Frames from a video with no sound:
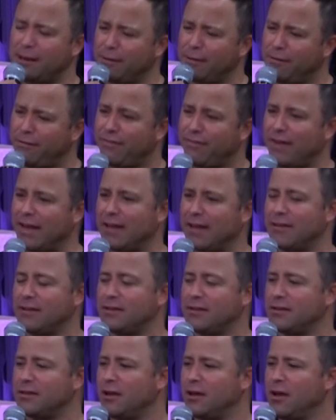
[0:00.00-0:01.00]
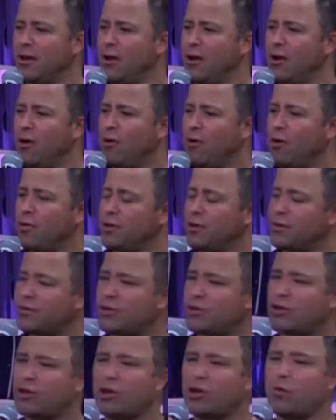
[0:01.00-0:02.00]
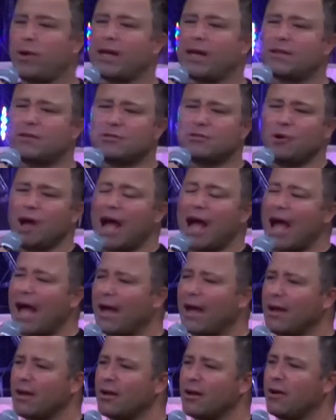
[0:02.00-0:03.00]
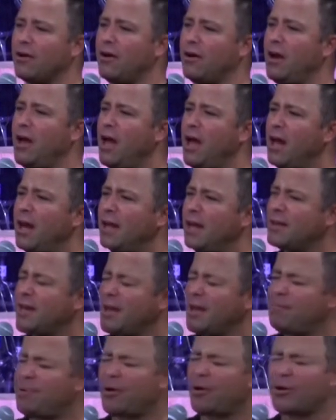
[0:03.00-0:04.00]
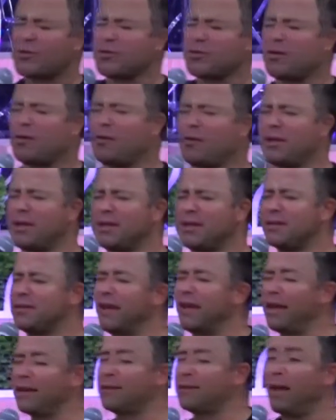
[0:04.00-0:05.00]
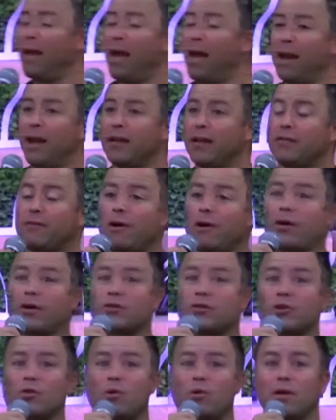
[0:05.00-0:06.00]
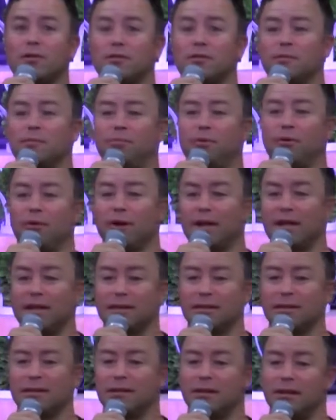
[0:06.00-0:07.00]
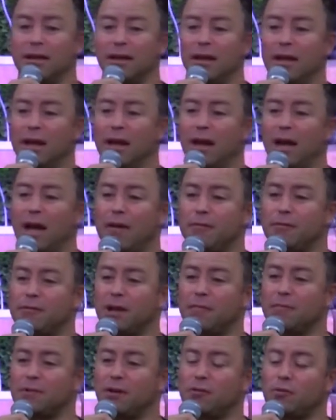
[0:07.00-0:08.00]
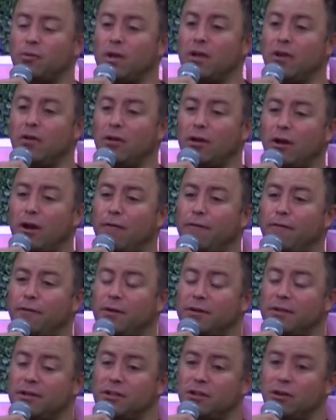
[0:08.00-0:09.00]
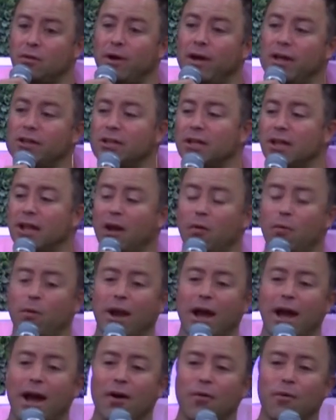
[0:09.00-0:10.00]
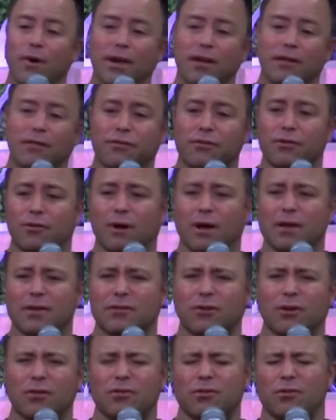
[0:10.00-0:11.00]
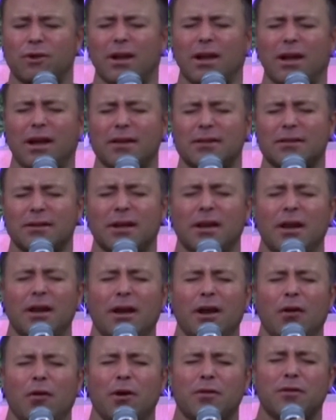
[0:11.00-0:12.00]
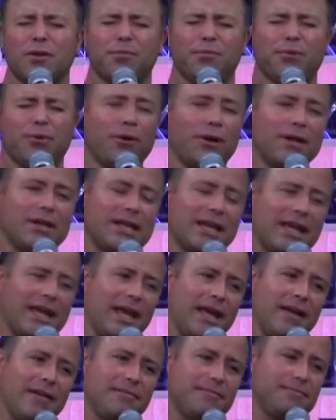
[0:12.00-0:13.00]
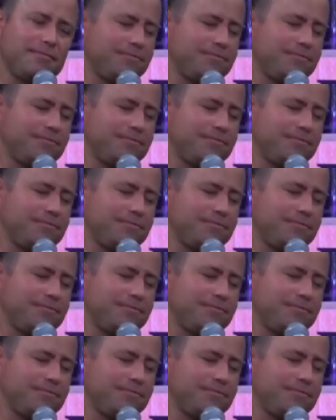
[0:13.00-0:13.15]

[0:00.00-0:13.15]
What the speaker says: offense or this quick to anger. Let's get past all these things. Let's focus on what's important. And sometimes when you go through a situation like what I went through, I start to realize what's important again.